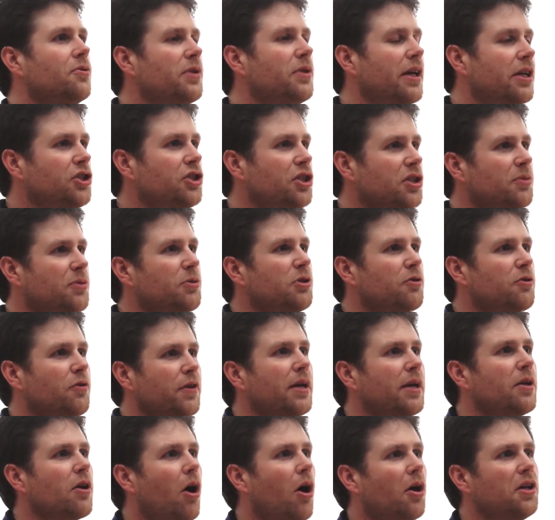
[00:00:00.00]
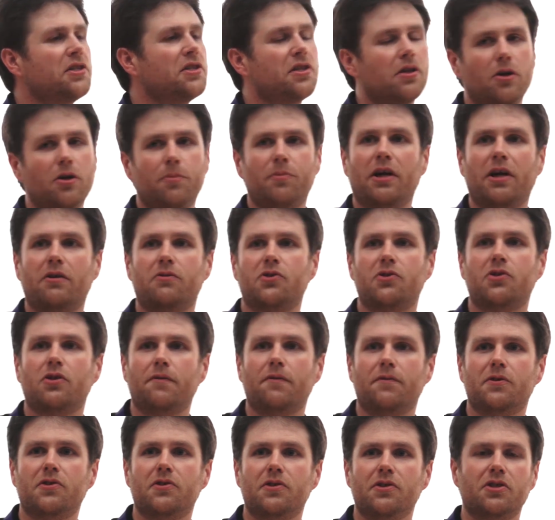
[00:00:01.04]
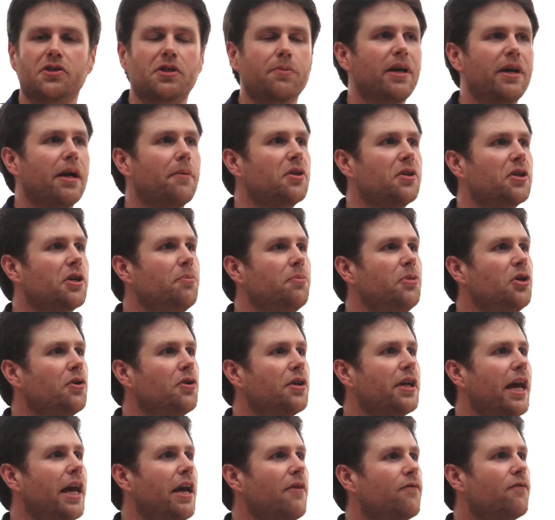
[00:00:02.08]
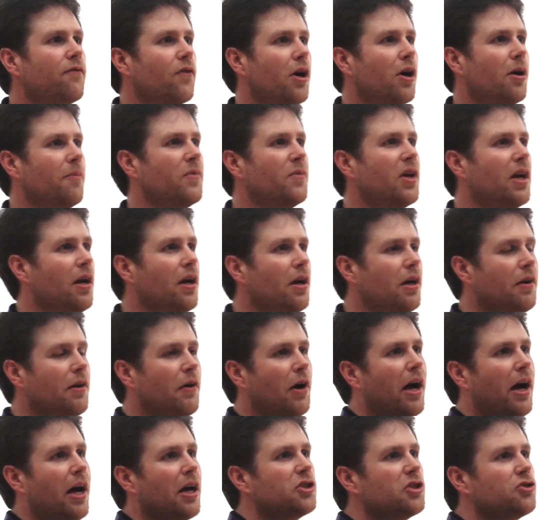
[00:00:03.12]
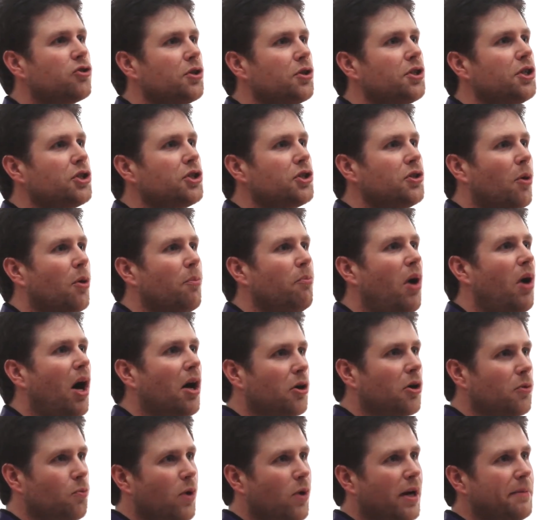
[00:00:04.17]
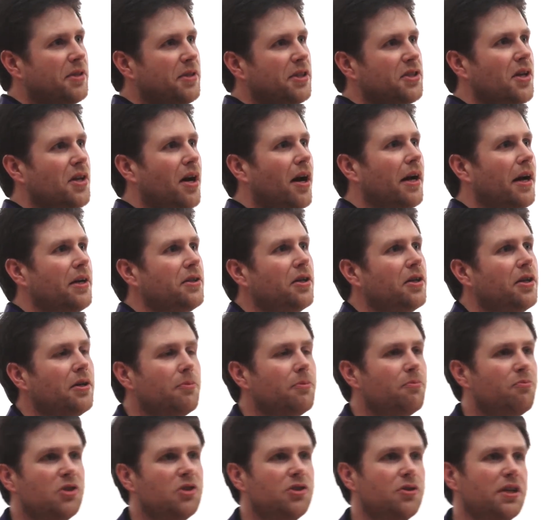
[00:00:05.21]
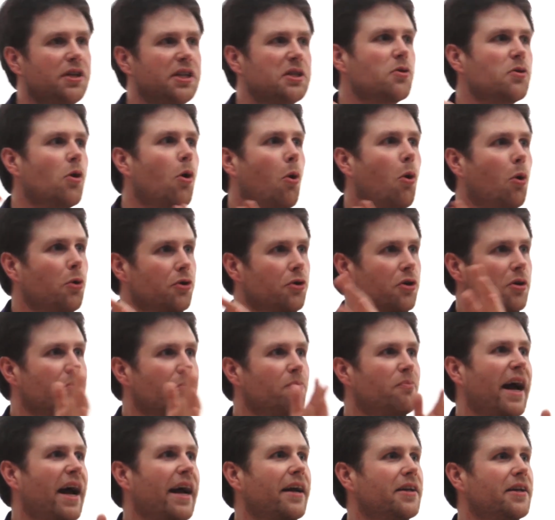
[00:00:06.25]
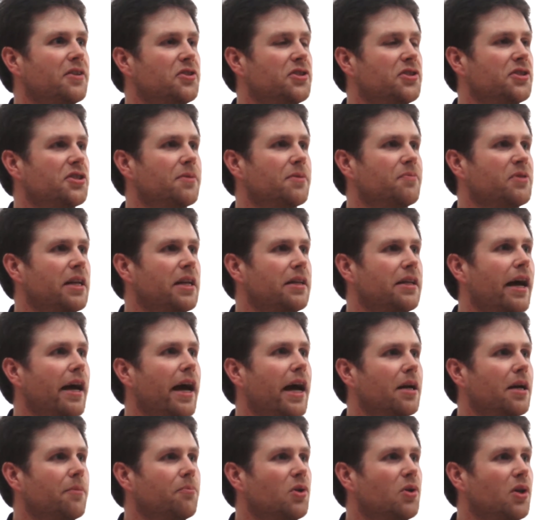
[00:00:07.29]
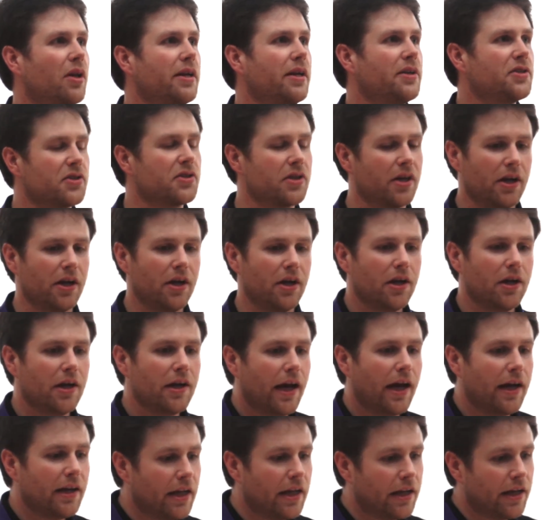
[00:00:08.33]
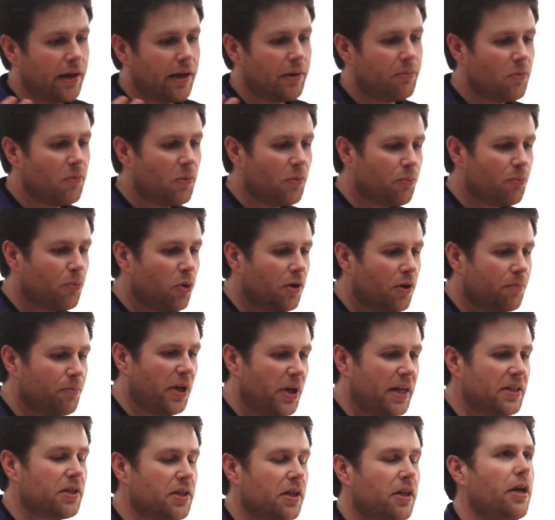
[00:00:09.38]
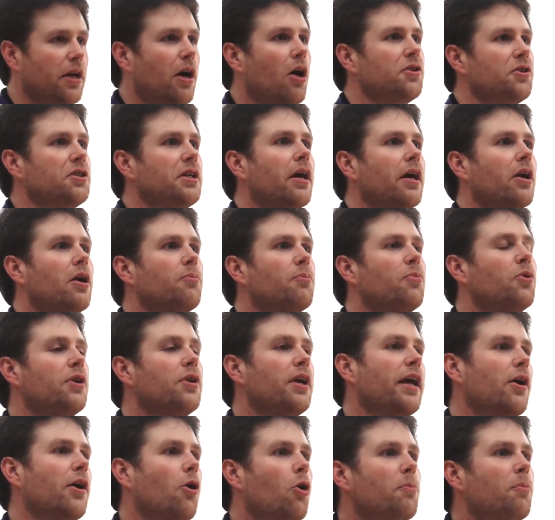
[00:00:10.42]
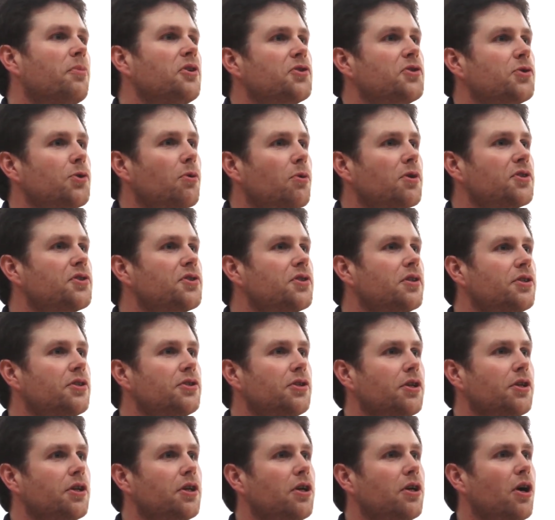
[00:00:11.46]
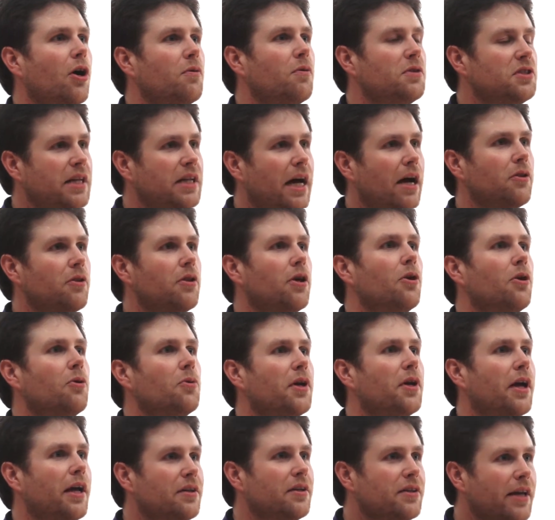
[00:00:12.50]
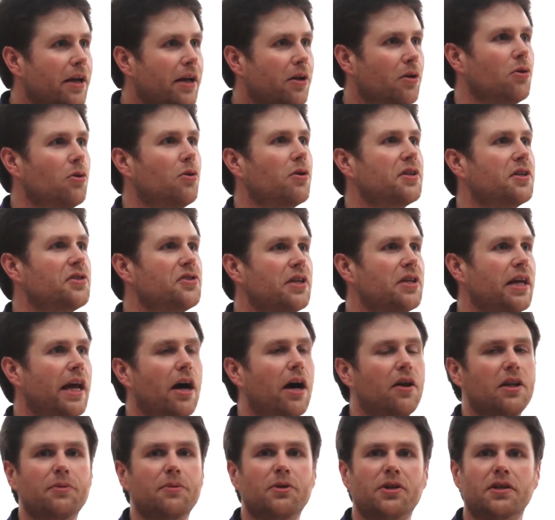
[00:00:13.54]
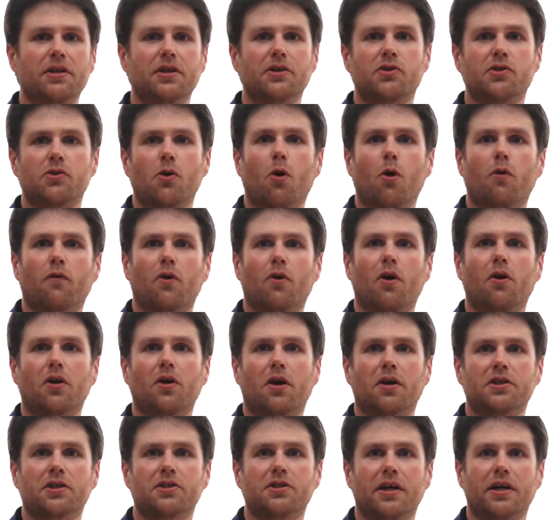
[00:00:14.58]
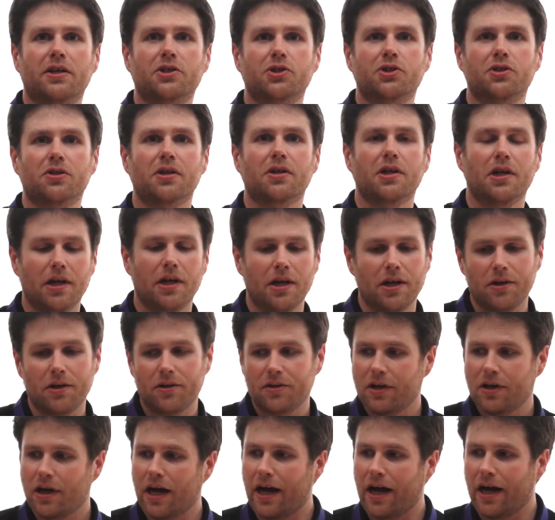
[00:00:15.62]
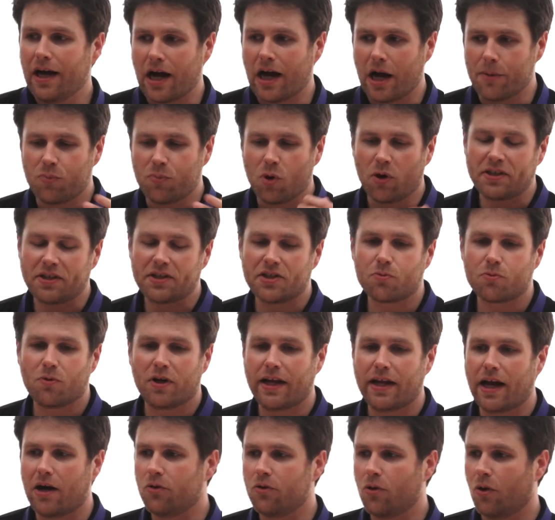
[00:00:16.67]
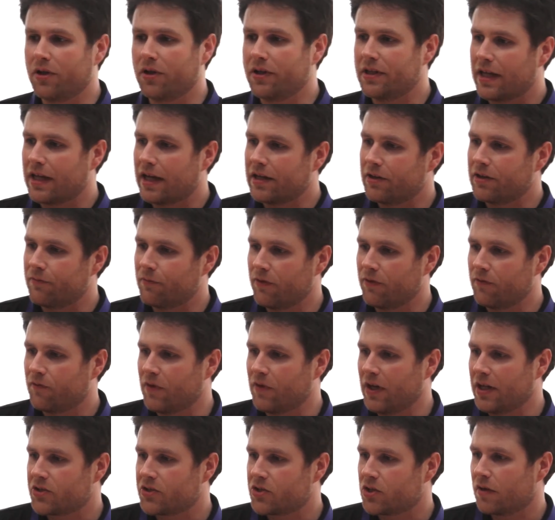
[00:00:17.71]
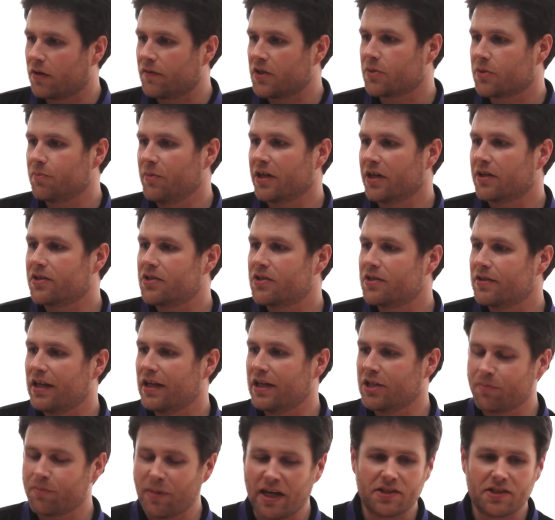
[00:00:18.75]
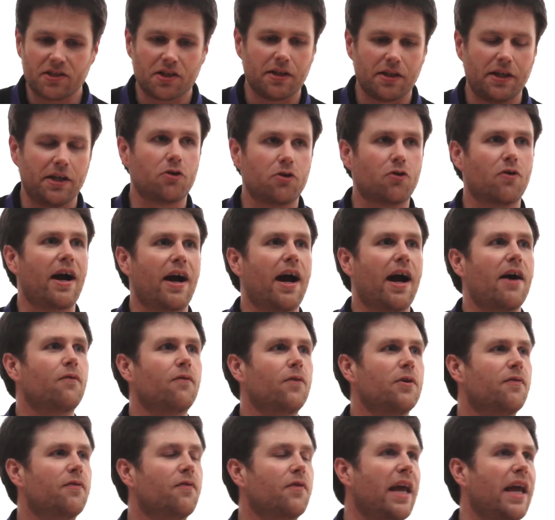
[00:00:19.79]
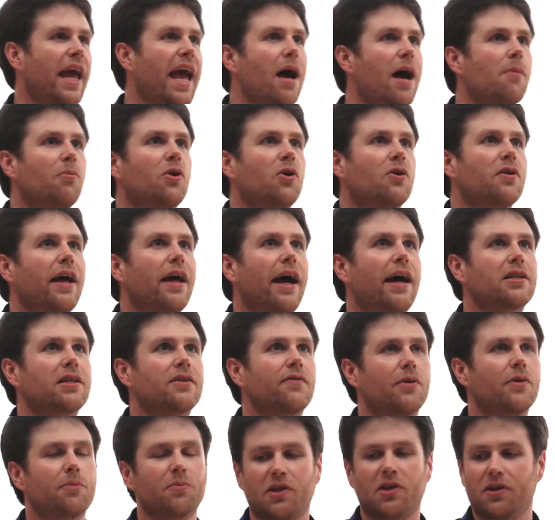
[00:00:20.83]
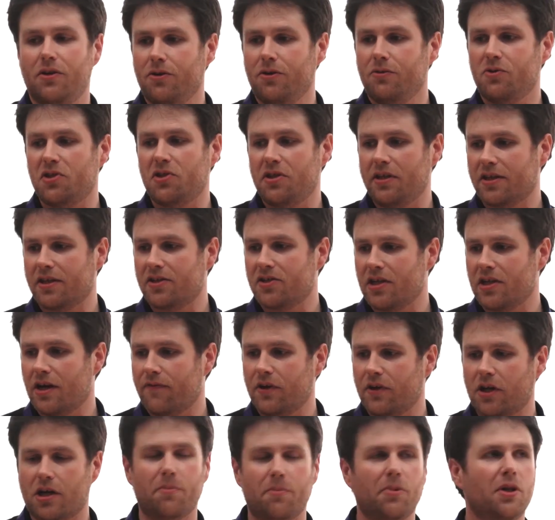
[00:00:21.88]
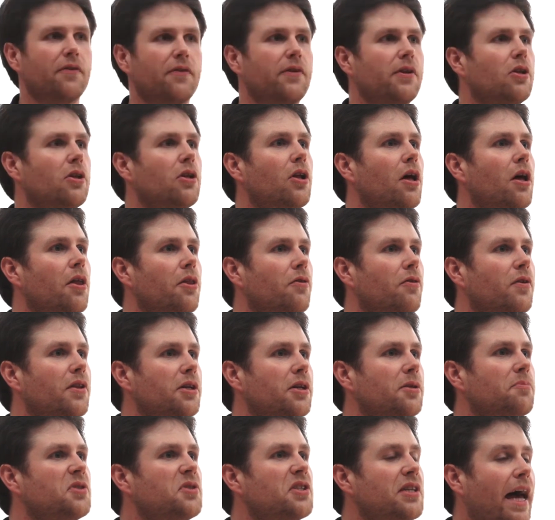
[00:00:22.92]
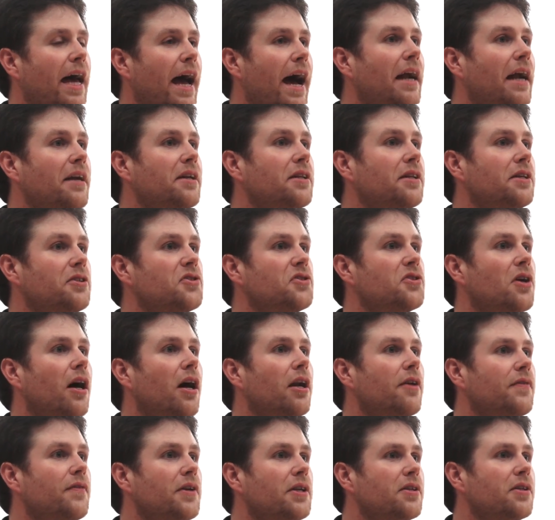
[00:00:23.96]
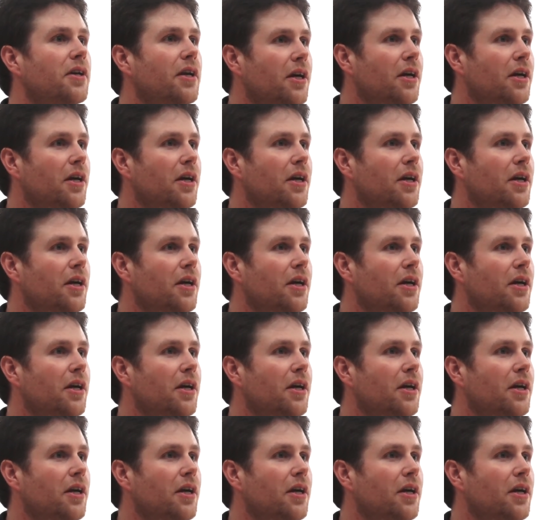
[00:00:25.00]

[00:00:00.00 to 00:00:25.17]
They could just create all these little microservices to be able to communicate from traditional modern web design to these older back-end systems that they had in place. And then they put it basically all together and put it open source. So you can go and download and take a look and see how they did this overall architecture. I point this one out only in that with Service Mix, it's basically Karaf with Camel, ActiveMQ, CXF, and a couple of little other libs added inside of it.